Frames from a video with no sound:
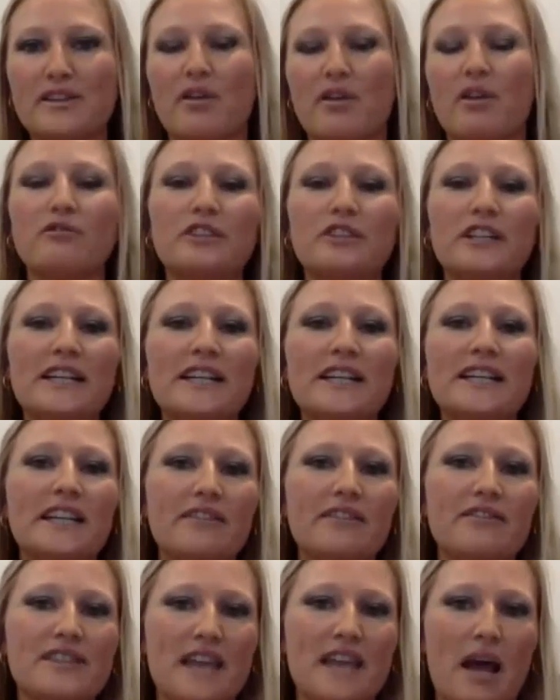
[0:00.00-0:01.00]
So it really
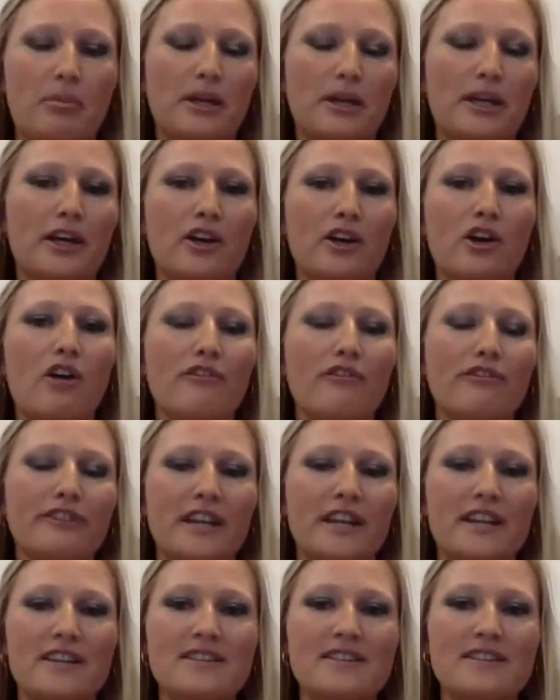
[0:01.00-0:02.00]
gives the applicant
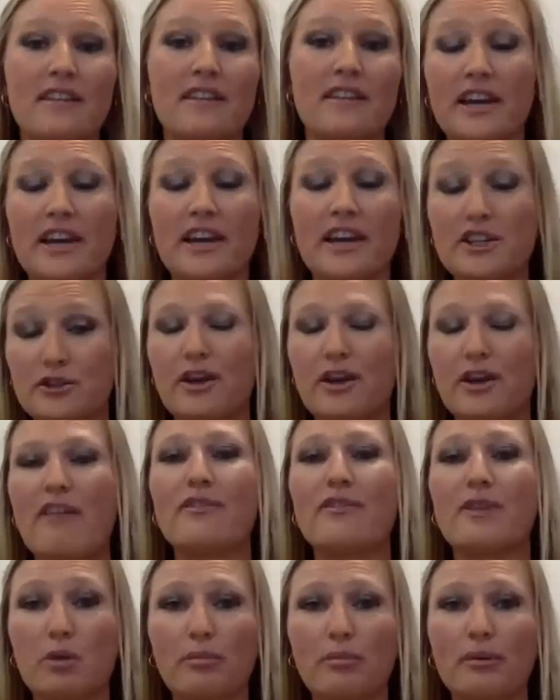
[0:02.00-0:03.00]
confidence that they do
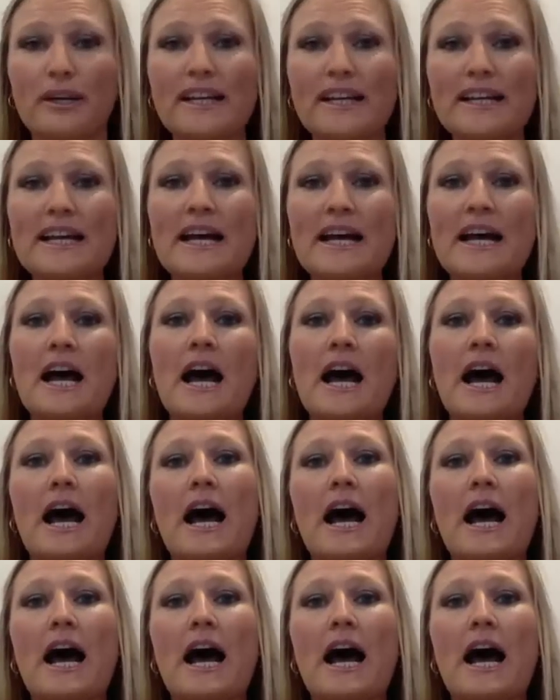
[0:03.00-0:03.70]
have the property,